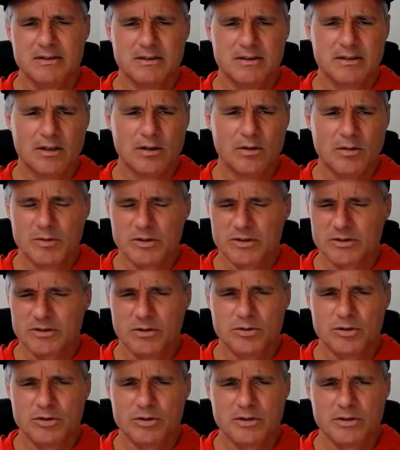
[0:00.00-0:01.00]
Almost
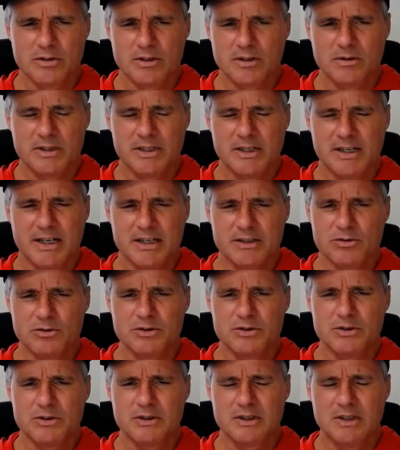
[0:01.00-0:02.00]
no sugar, only natural
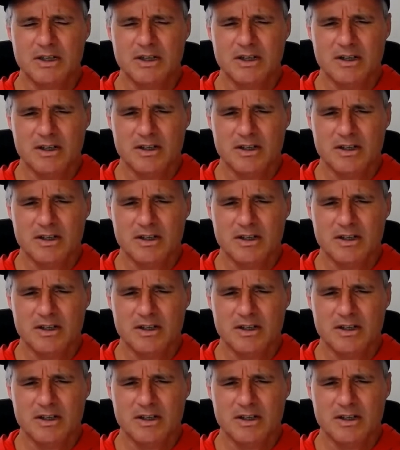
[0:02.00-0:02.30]
sugar.